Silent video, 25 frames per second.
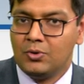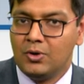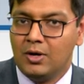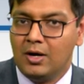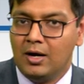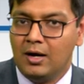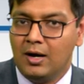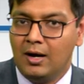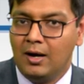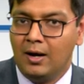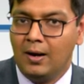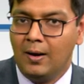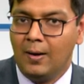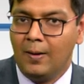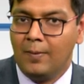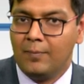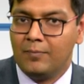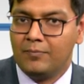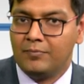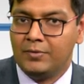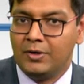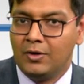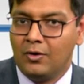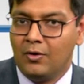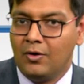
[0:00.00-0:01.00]
uh,
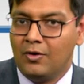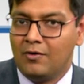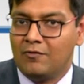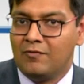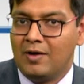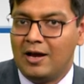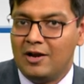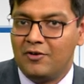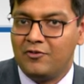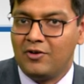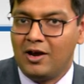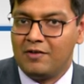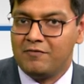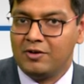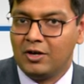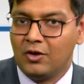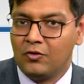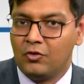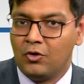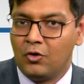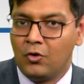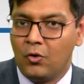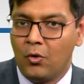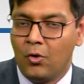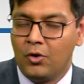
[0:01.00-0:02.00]
you know, while driving
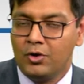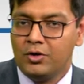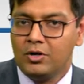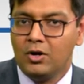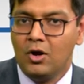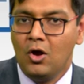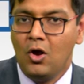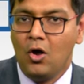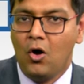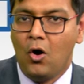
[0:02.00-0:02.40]
on the road,